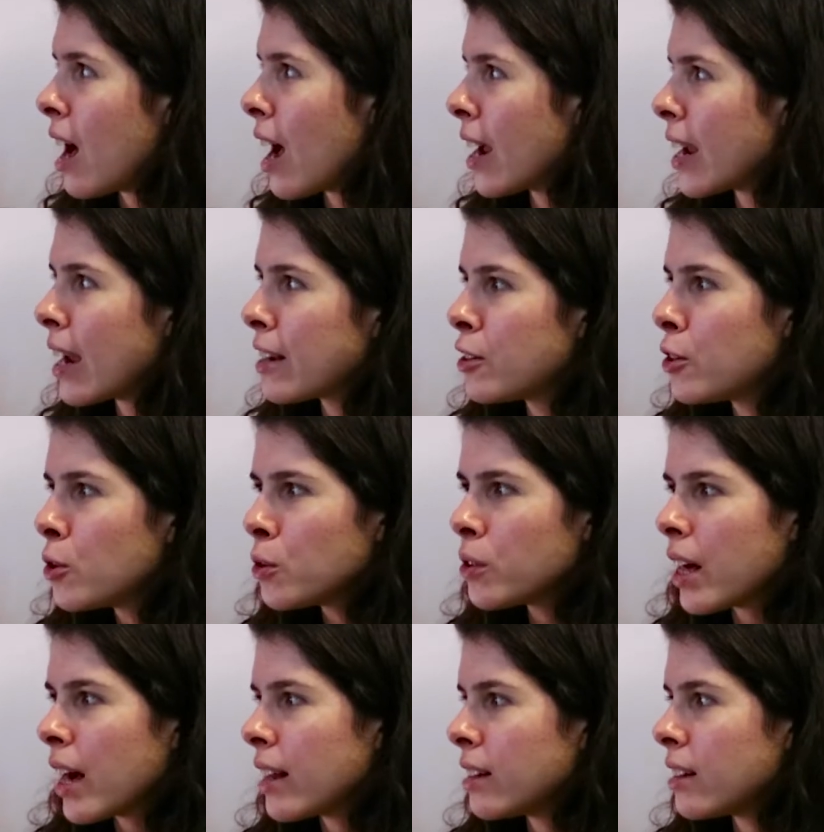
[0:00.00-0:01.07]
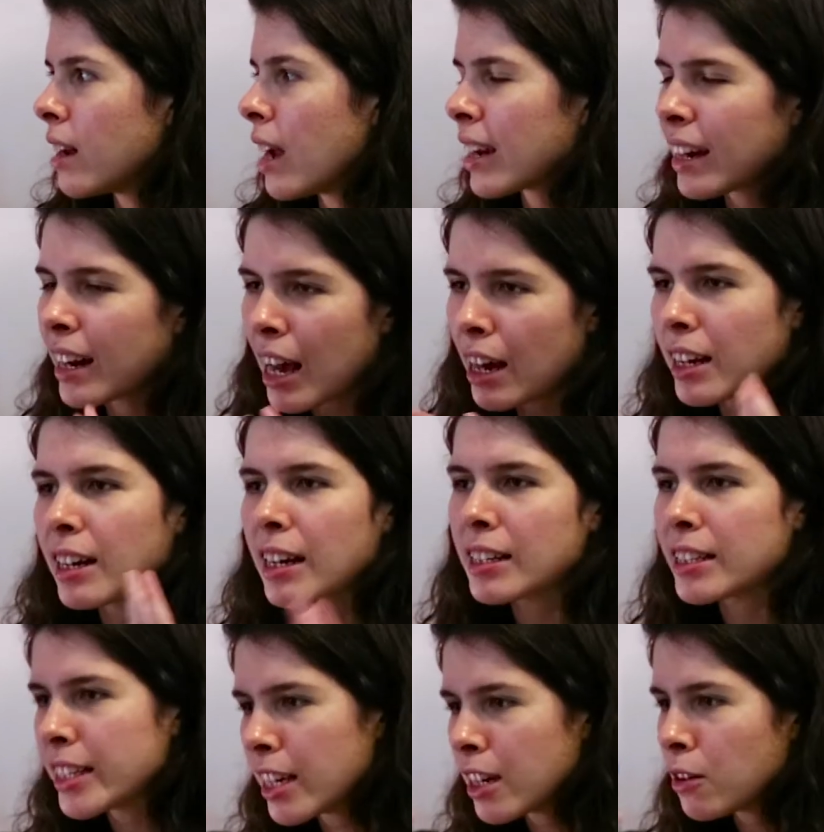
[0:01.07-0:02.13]
I knew that I kind of had an
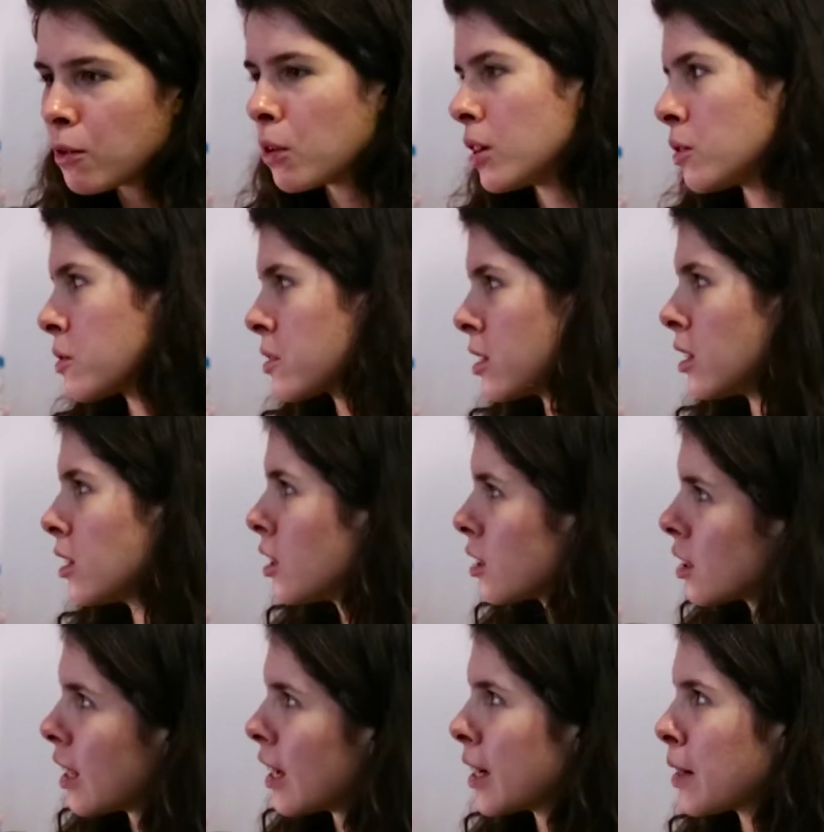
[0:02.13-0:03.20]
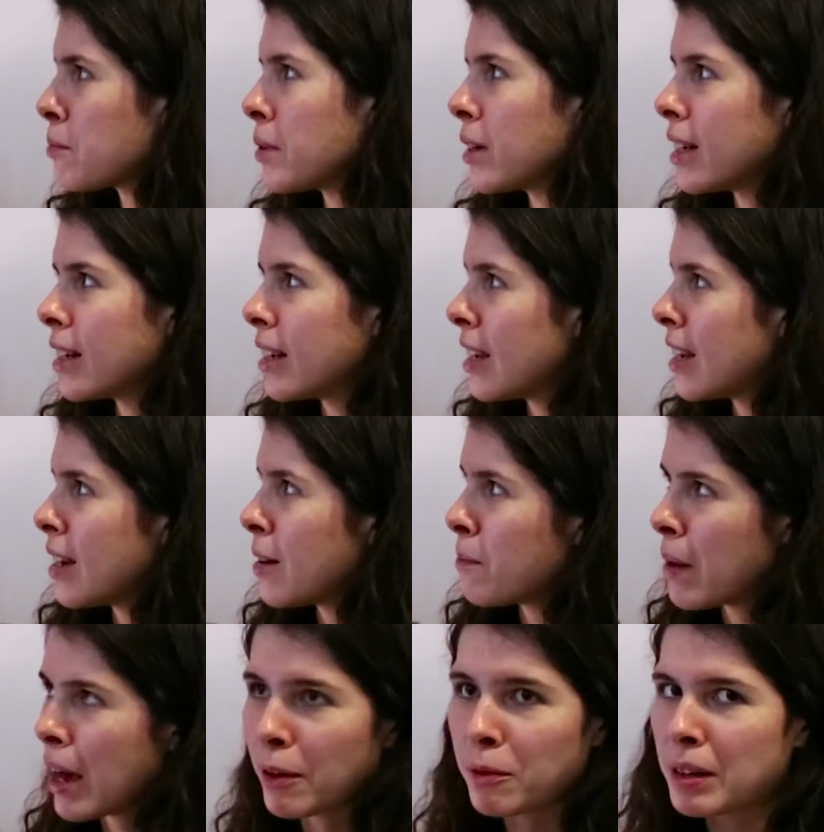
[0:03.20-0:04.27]
idea of what it was going to look like, but
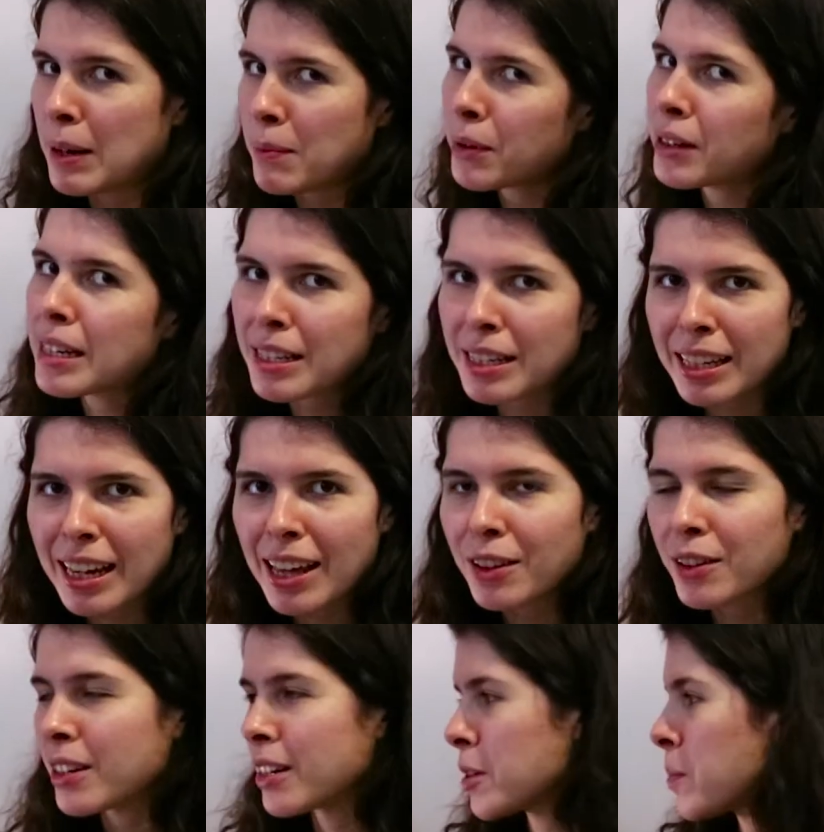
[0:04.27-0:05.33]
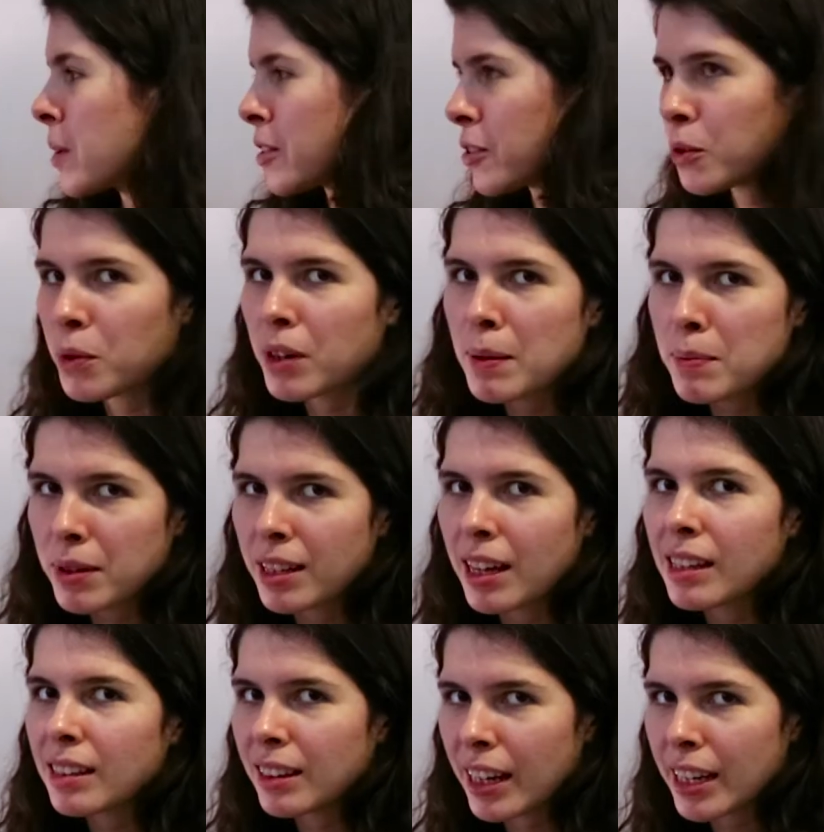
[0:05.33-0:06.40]
man, when I put it together, and especially when I put
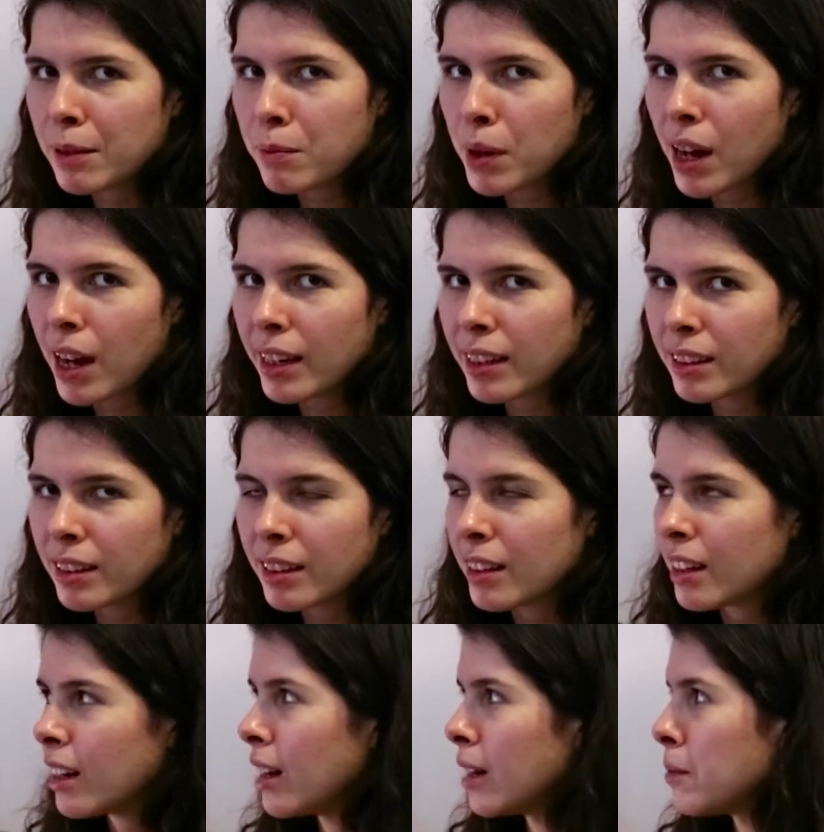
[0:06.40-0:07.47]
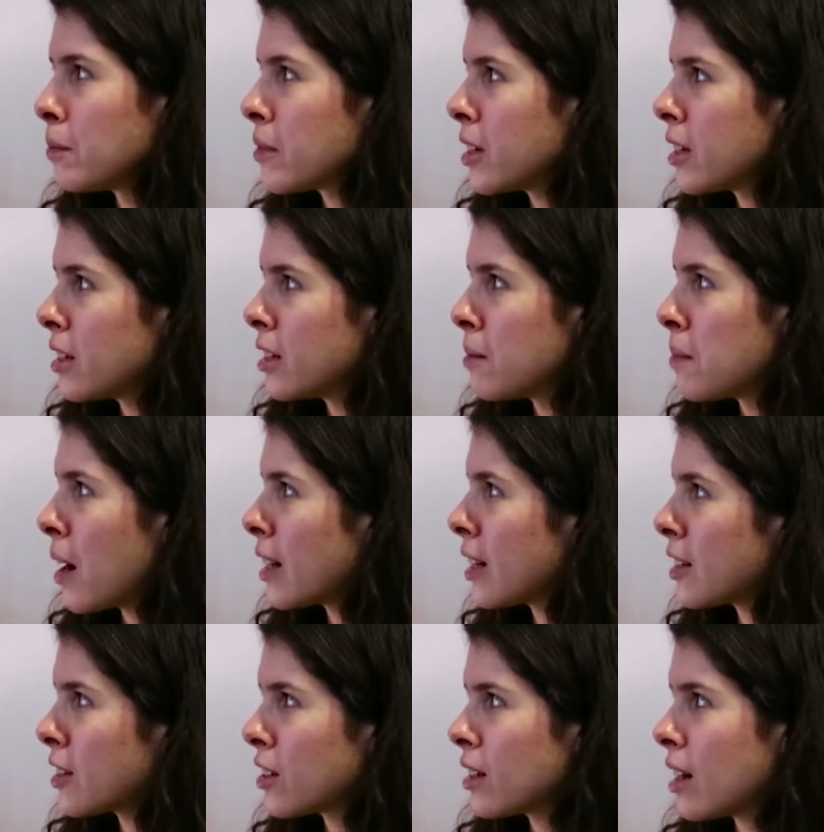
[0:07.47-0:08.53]
that light behind the
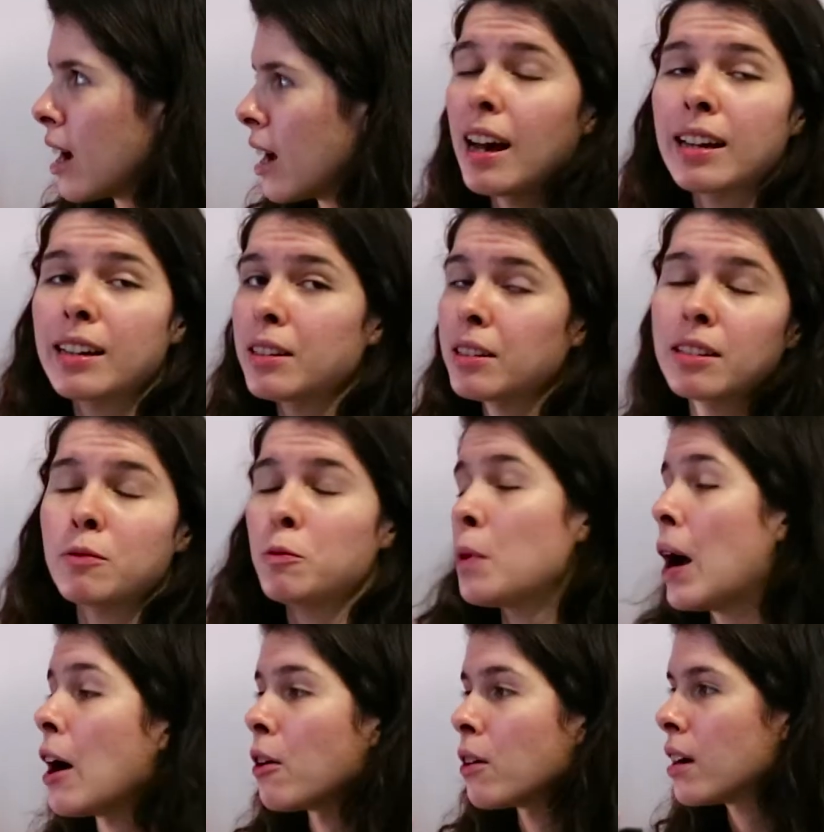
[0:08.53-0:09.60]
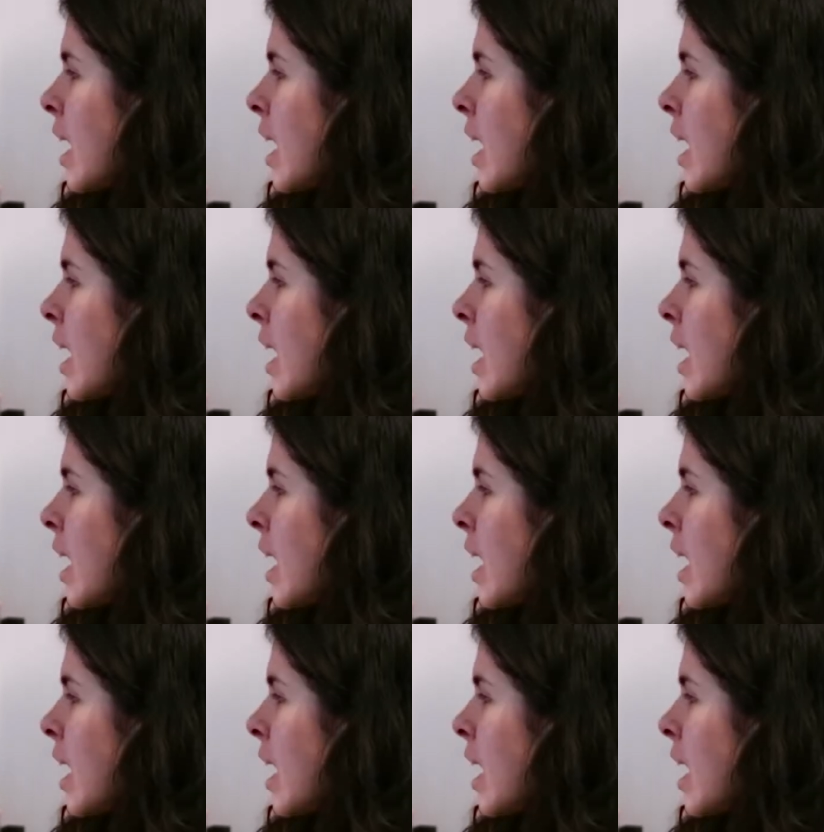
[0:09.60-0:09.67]
monitor, wow.